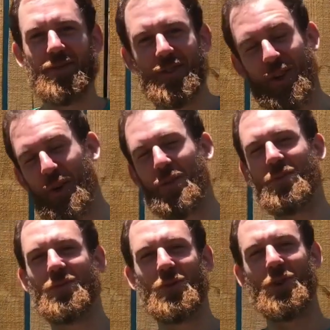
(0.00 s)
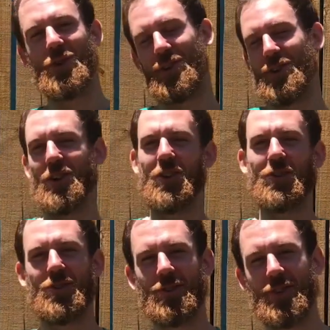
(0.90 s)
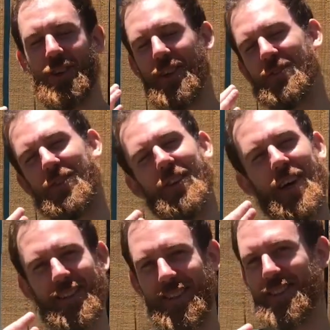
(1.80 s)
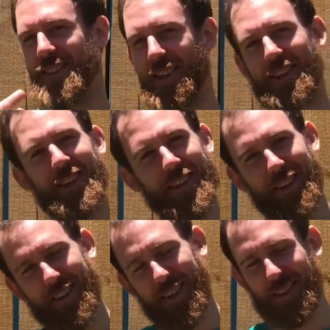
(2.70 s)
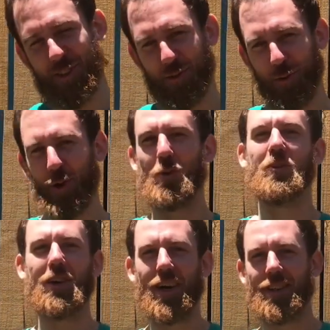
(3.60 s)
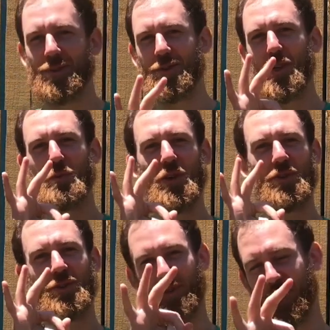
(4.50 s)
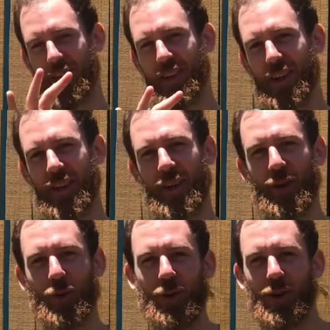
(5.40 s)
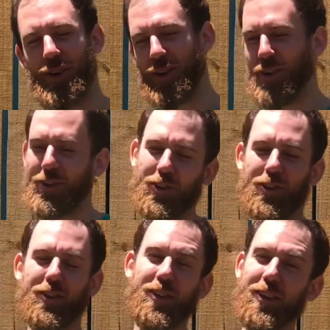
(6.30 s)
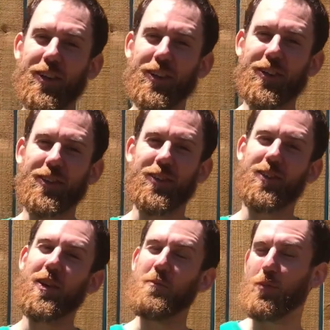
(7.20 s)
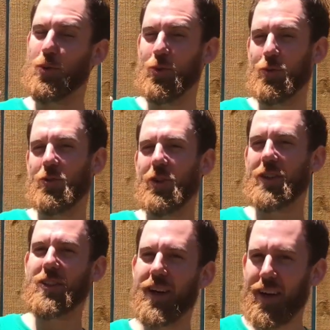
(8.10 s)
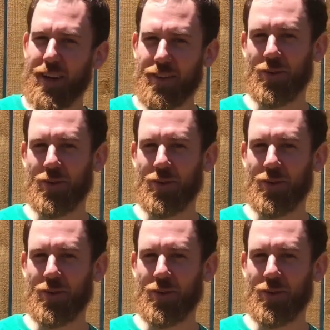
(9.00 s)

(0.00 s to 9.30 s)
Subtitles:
so we're gonna learn 3 different knots today. Not to overwhelm you guys, we'll keep it at 3. We're gonna learn the improved clinch knot,